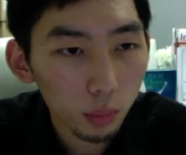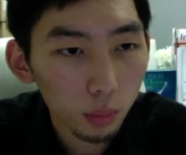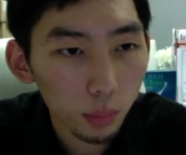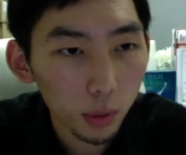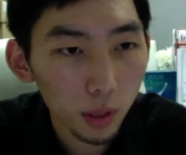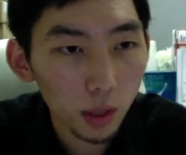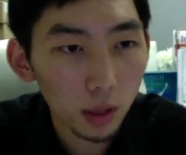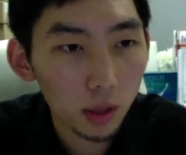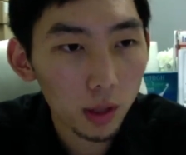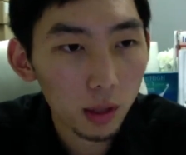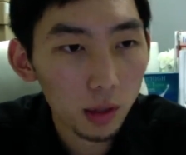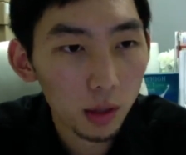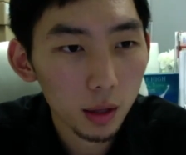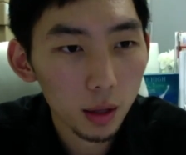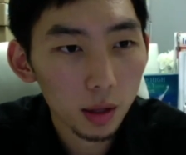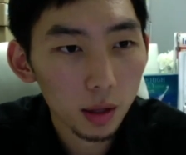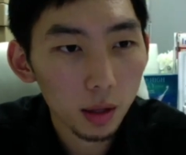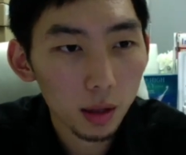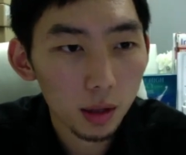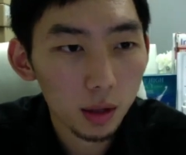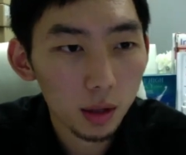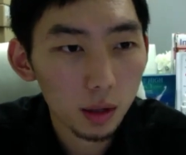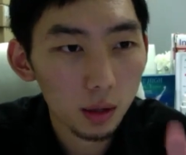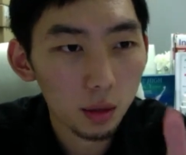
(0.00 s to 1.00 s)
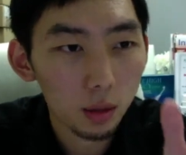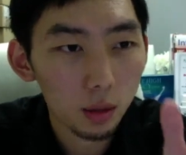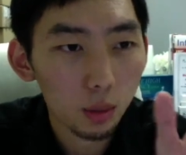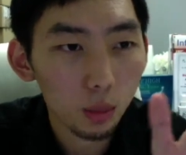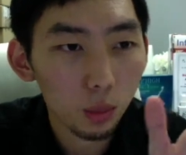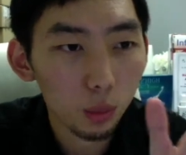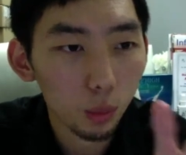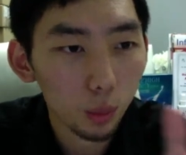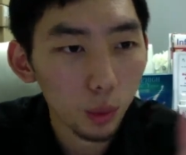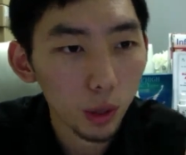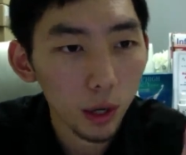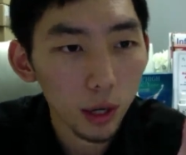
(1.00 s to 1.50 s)
been
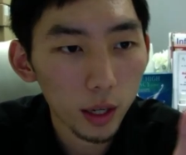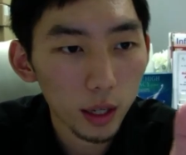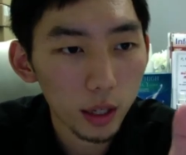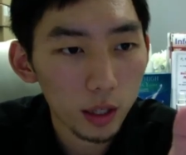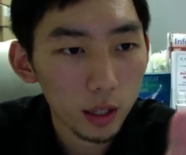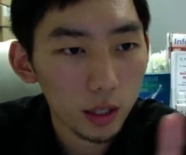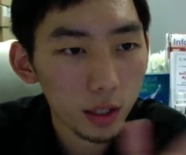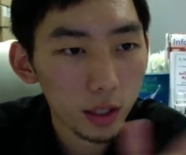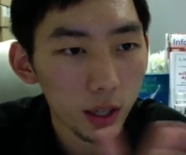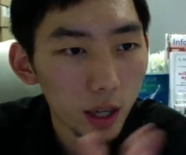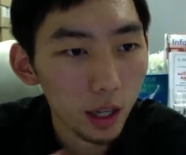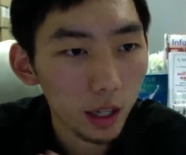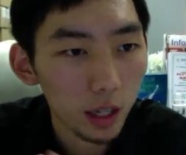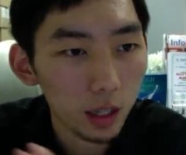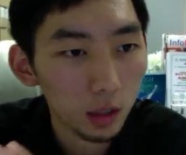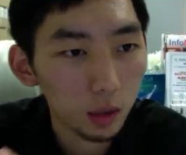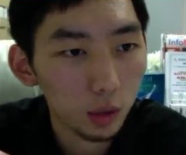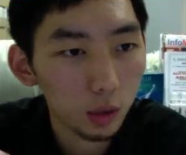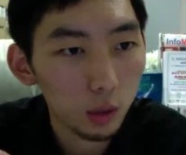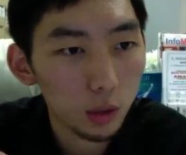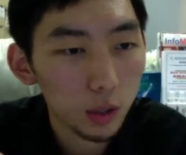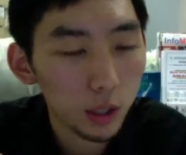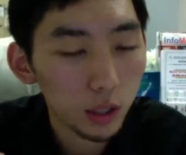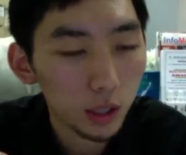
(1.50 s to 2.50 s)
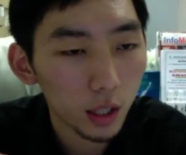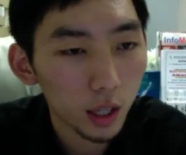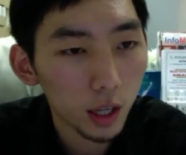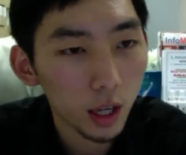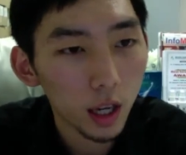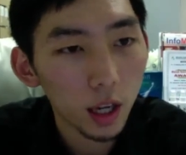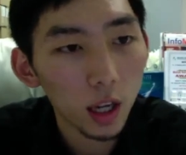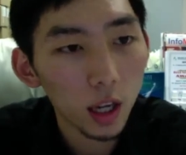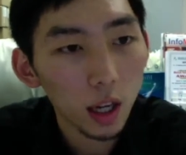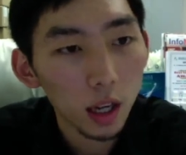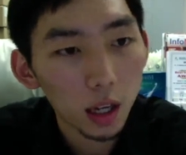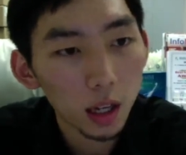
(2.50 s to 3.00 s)
where you started losing
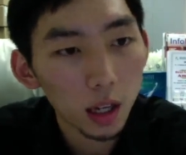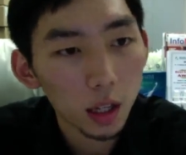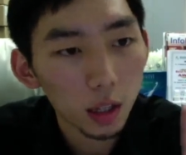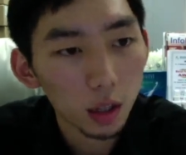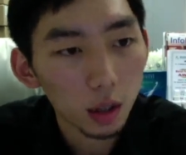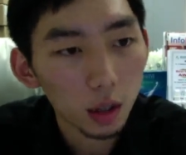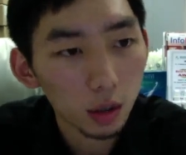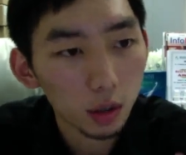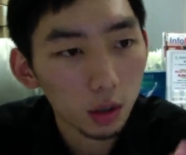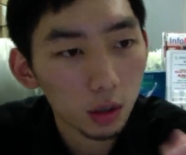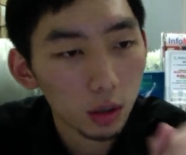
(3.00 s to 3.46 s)
hair,